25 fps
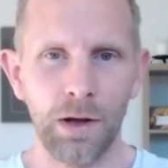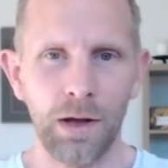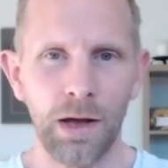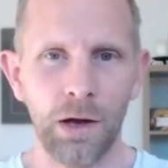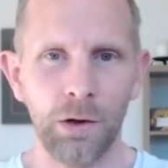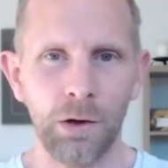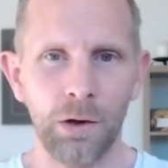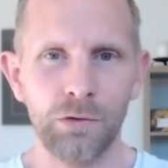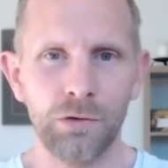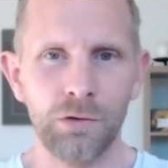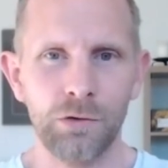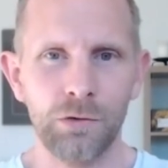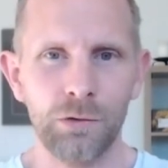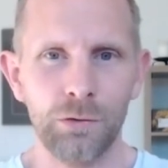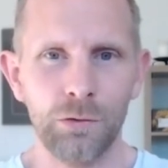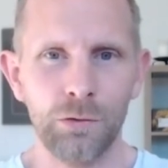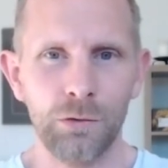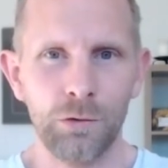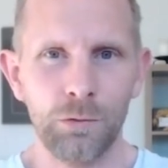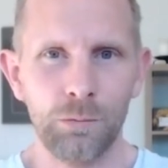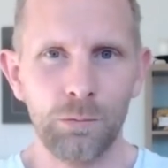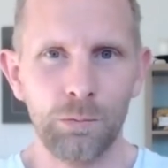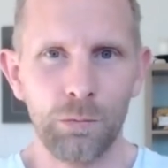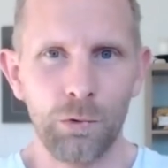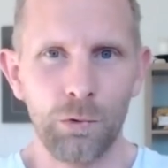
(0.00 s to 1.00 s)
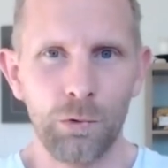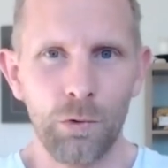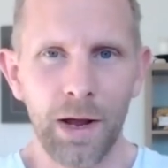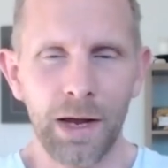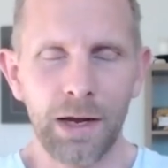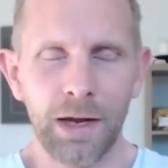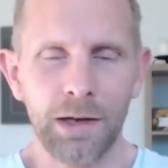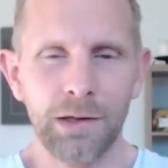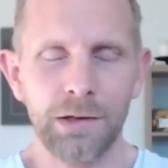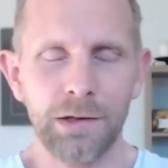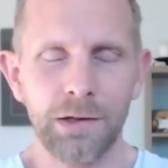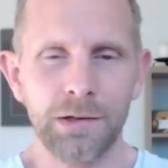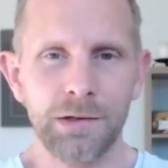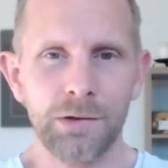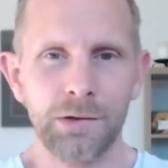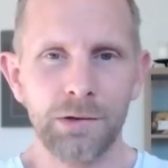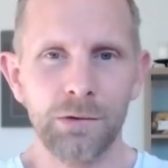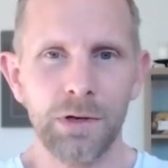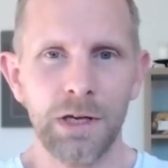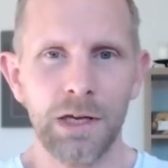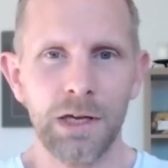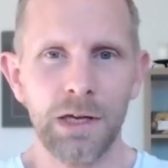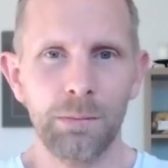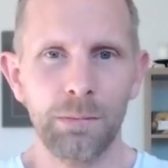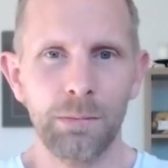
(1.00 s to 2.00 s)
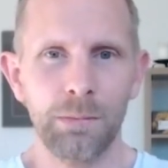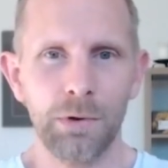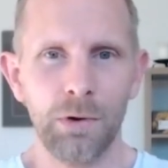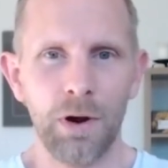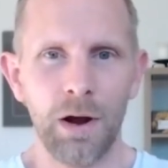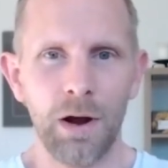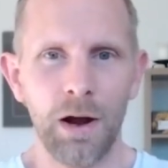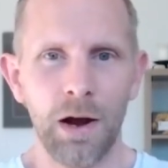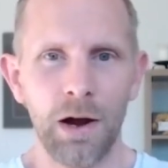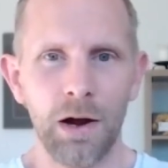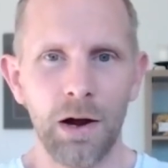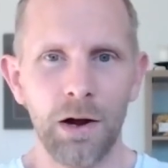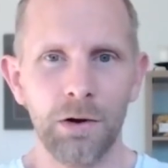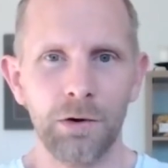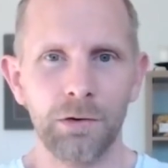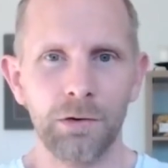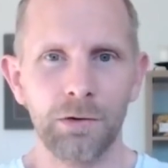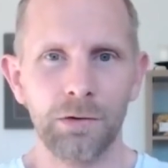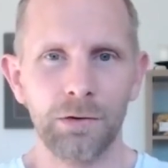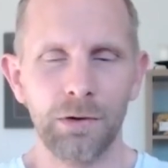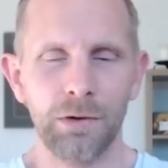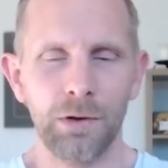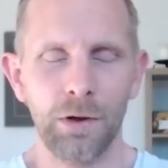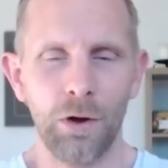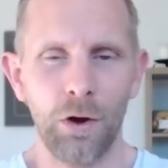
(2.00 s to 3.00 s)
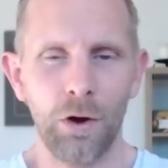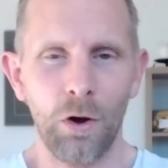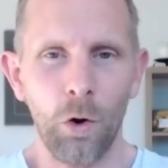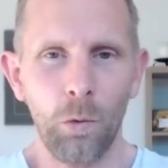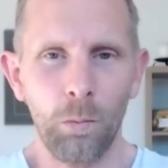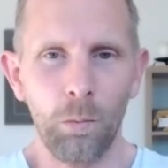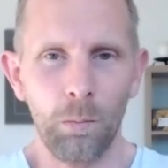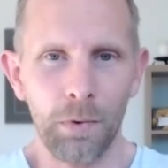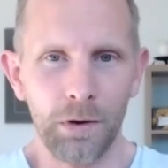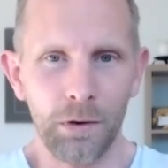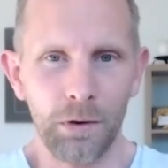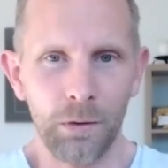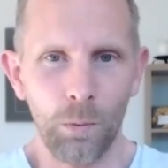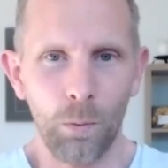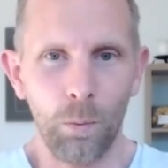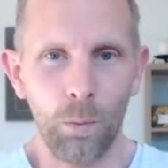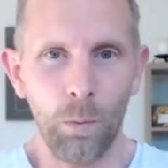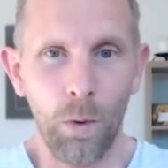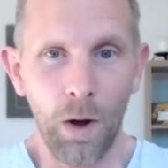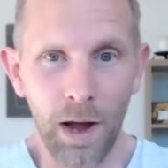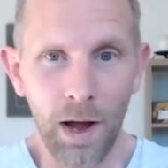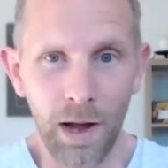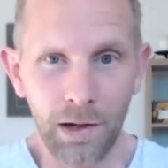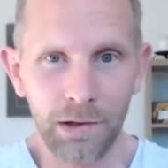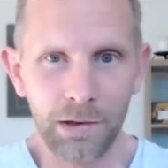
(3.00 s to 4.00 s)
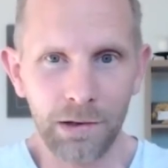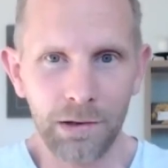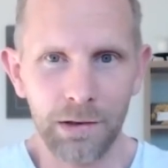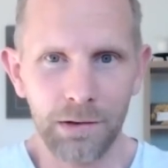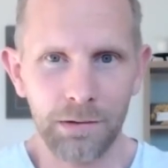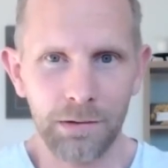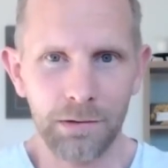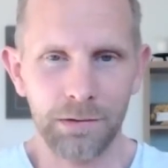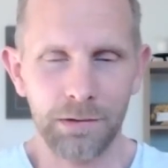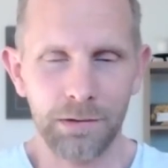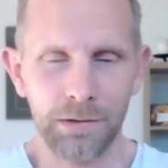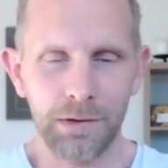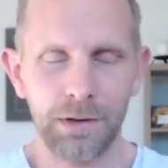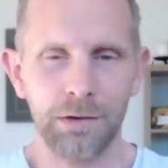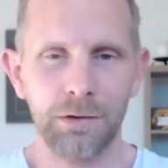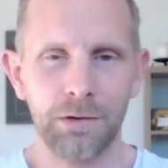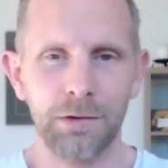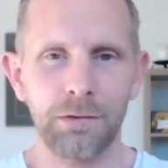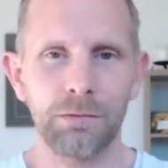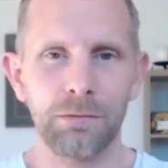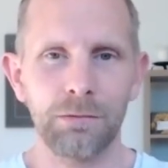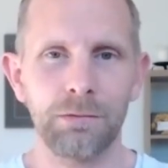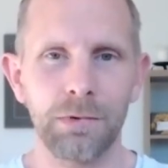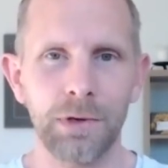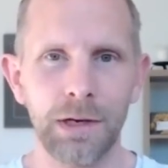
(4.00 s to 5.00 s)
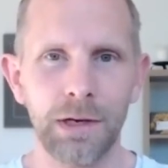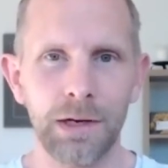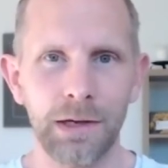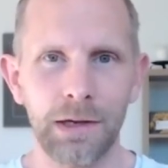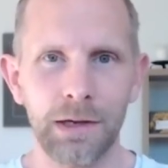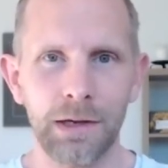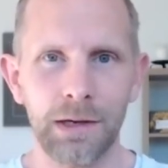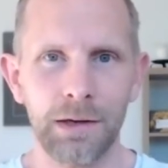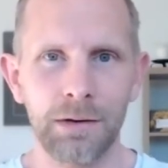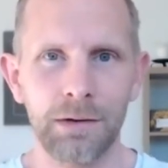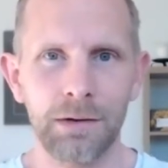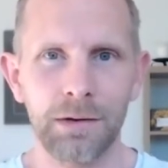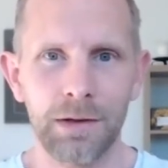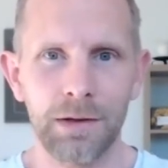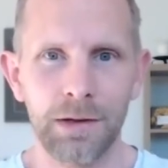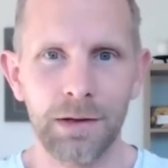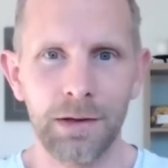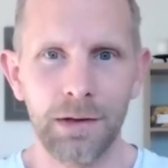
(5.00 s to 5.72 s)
how to practice to keep your heart open while really